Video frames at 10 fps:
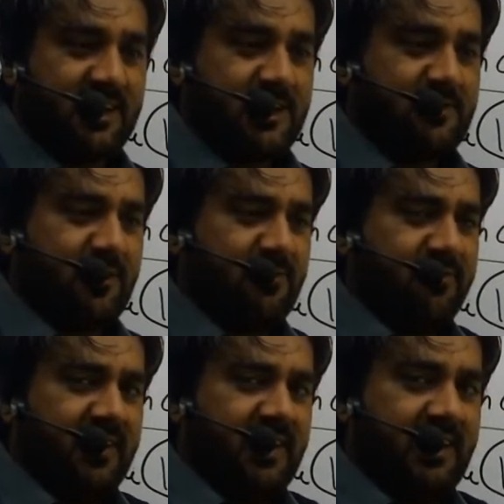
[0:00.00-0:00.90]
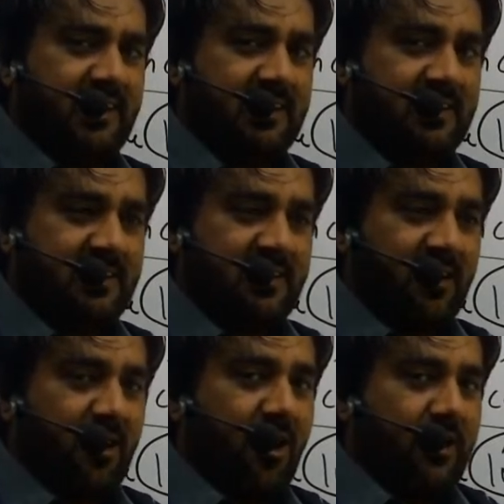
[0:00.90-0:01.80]
You will feel
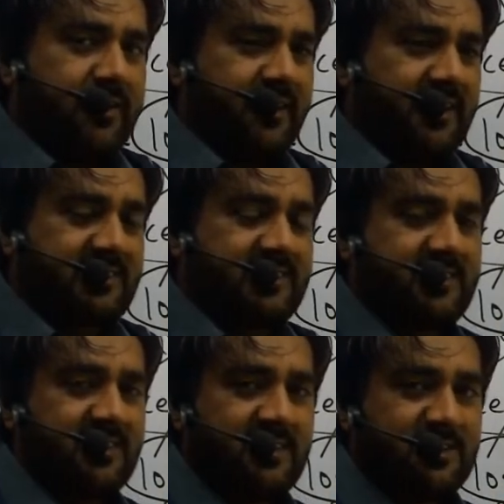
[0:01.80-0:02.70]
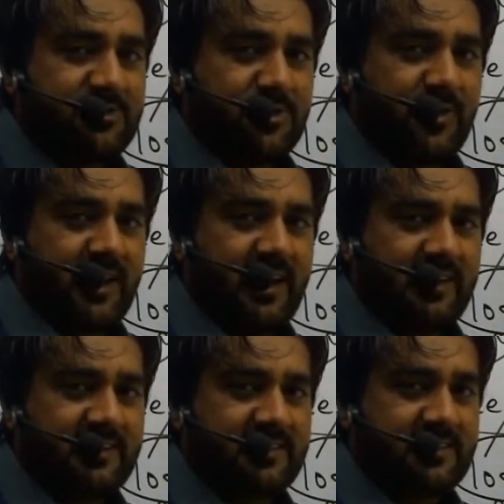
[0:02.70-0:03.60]
hotness to your
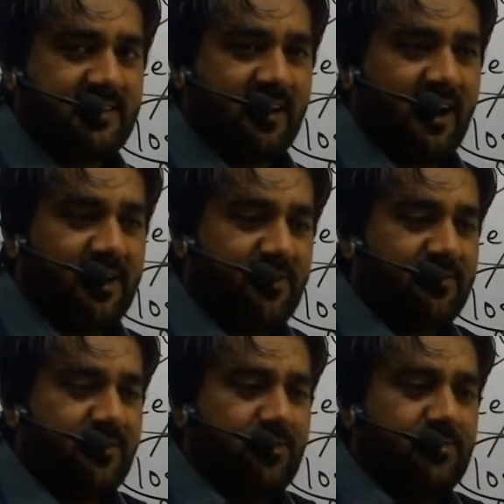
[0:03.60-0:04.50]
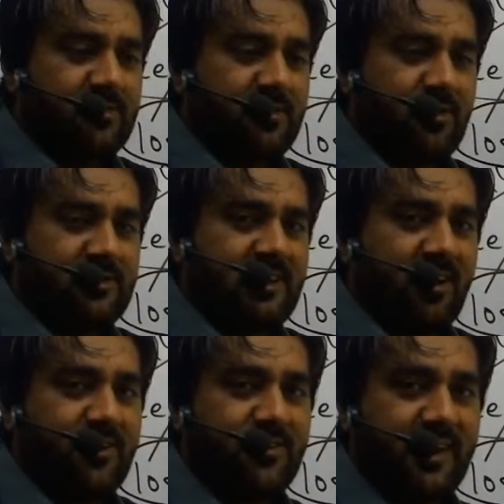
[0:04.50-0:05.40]
hands, closely
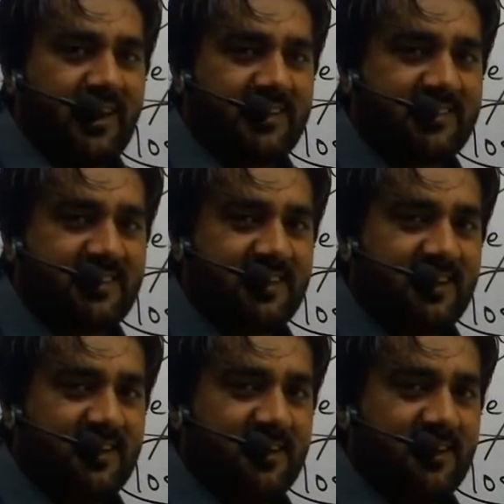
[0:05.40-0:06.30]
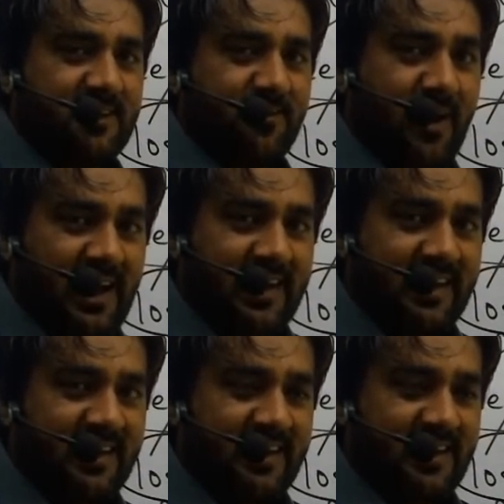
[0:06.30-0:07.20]
on your hands.
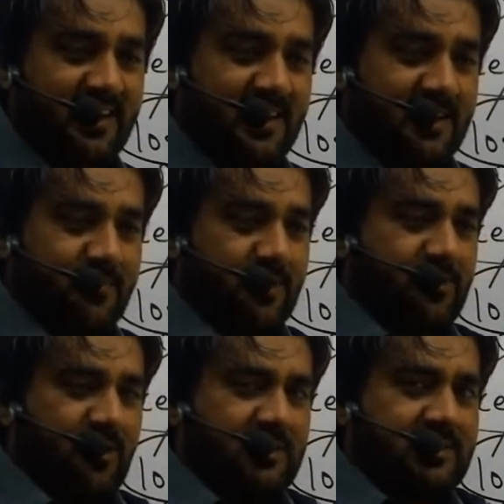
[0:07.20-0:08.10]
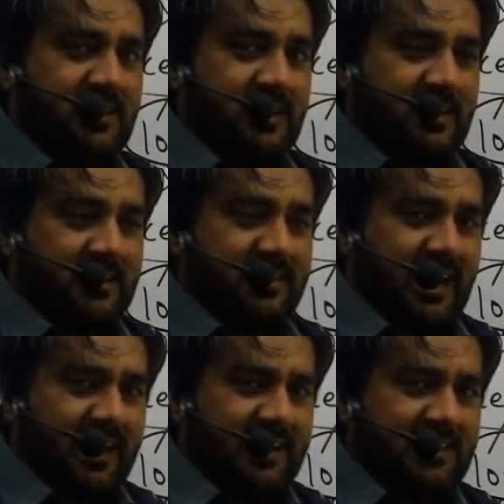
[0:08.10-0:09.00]
Why? Because that